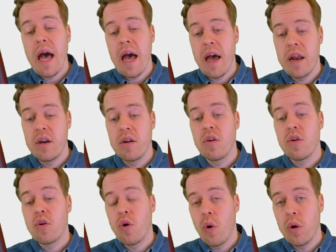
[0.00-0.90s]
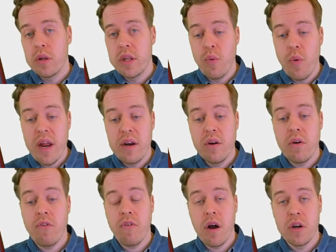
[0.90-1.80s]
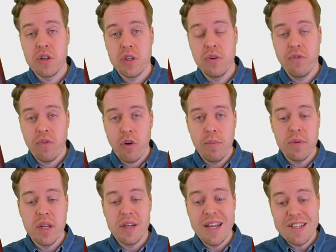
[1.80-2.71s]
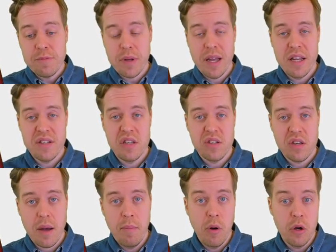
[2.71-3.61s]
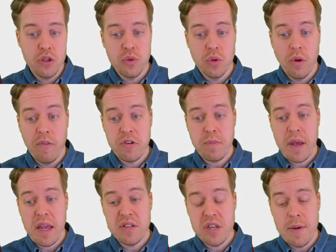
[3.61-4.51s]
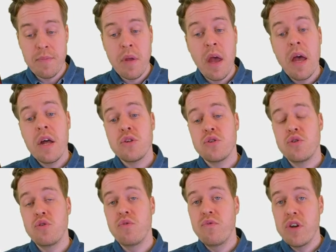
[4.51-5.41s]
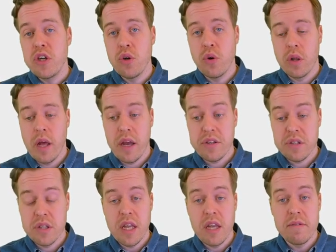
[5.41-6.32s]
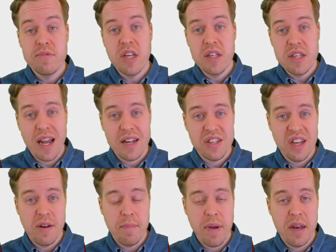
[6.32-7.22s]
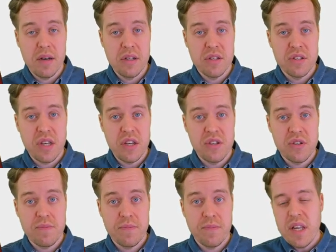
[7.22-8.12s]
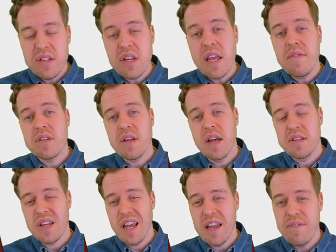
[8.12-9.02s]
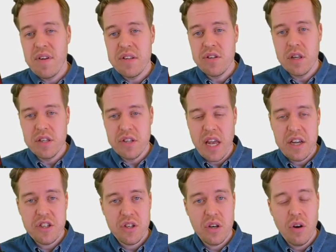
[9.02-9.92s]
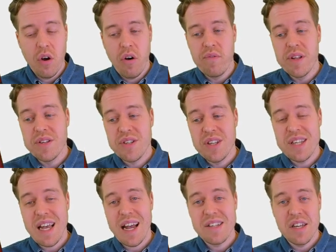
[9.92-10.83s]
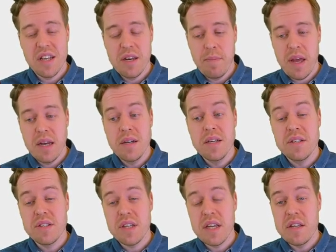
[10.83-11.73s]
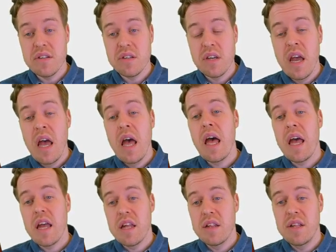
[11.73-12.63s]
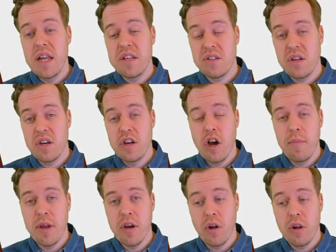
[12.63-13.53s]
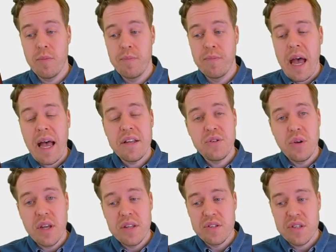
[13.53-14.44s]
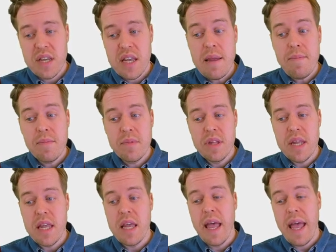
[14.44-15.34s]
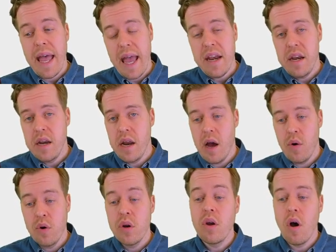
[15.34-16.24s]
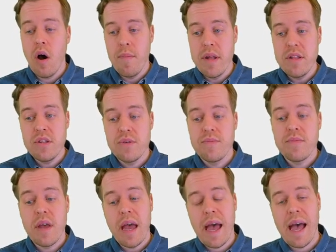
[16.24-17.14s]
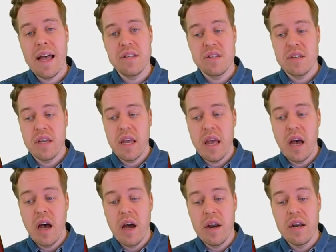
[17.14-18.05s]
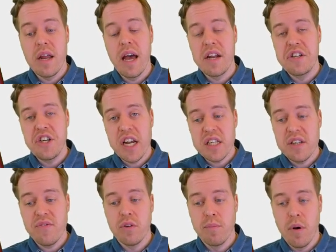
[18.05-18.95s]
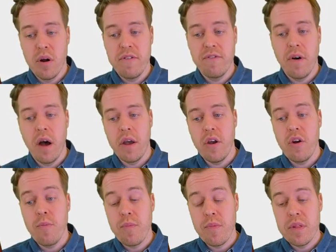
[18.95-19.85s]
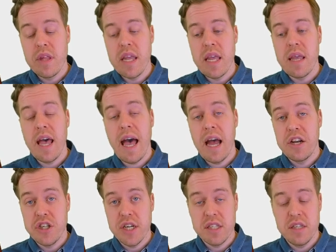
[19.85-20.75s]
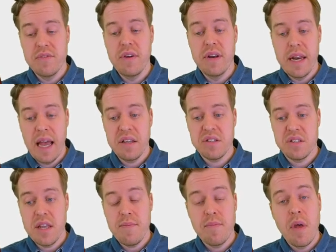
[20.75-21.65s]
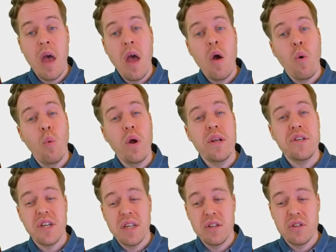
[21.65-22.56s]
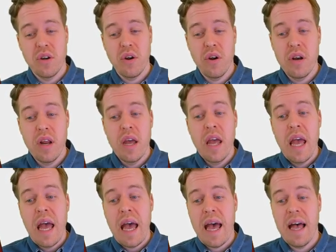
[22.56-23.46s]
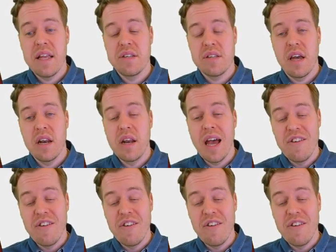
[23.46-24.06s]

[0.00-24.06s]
and call the render function from the displaCy submodule of spaCy to visualize the syntactic dependencies. This gives us a visualization of the syntactic dependencies in this nominal. As you can see, the head noun comment has an adjectival modifier, the adjective nasty, which in turn has an